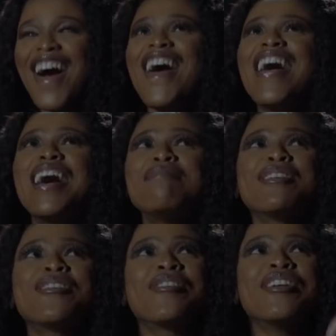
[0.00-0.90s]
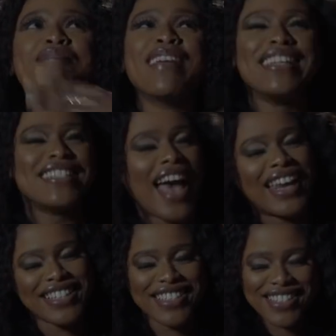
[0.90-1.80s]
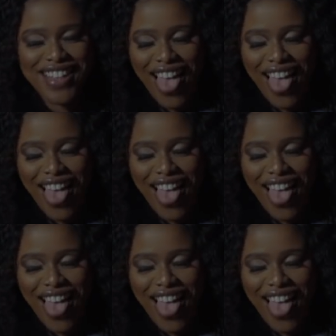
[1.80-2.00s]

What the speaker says: I'm a girl of many talents.